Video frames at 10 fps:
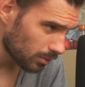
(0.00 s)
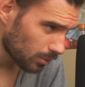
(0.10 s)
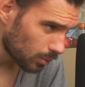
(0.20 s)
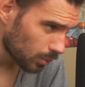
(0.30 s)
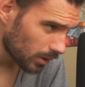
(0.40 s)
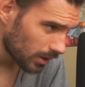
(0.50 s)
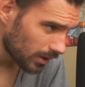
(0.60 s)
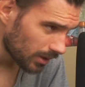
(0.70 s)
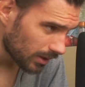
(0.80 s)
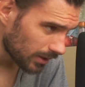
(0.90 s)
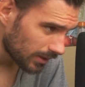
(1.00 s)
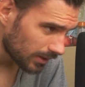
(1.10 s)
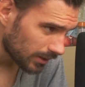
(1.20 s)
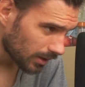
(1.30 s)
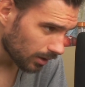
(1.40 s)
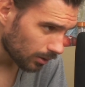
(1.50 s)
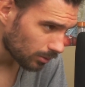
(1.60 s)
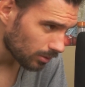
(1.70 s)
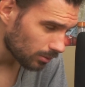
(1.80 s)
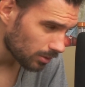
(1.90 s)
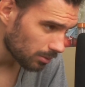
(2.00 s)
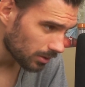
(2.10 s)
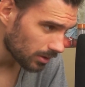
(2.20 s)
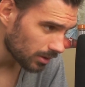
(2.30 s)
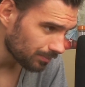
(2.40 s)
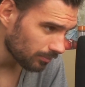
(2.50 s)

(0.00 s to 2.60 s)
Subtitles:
really close, which means